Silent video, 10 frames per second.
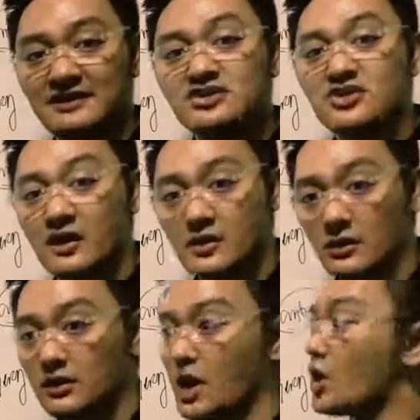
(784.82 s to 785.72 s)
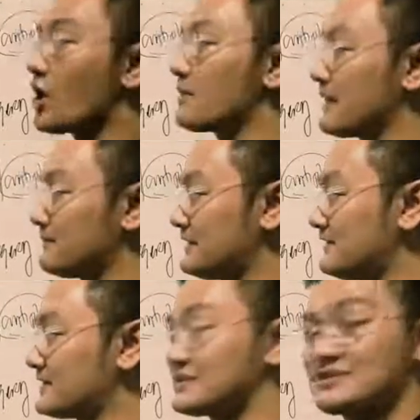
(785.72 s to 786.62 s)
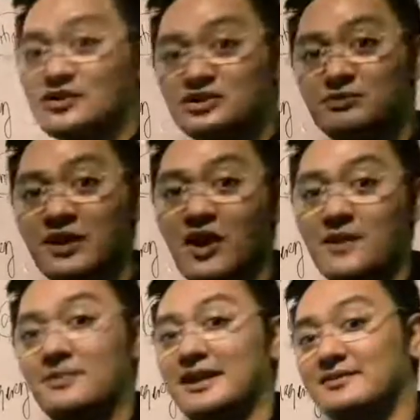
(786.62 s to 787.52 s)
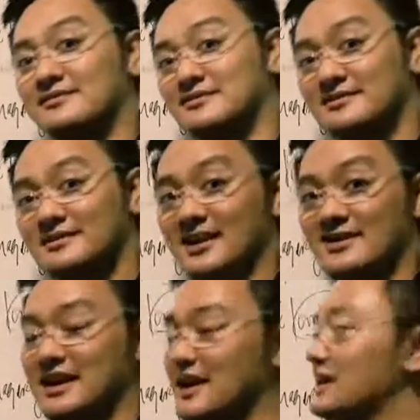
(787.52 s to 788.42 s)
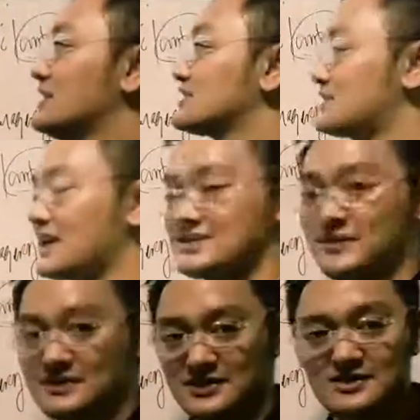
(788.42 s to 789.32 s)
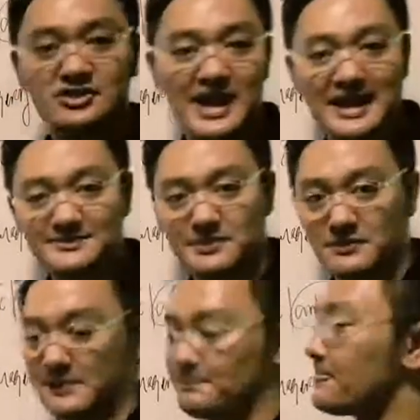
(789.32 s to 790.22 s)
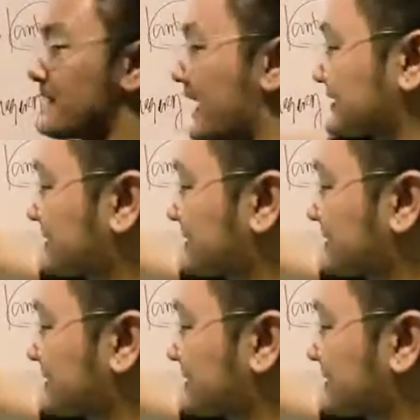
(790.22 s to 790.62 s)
activated charcoal or may be given sodium bicarbonate. Okay? So that is what we call your aspirin.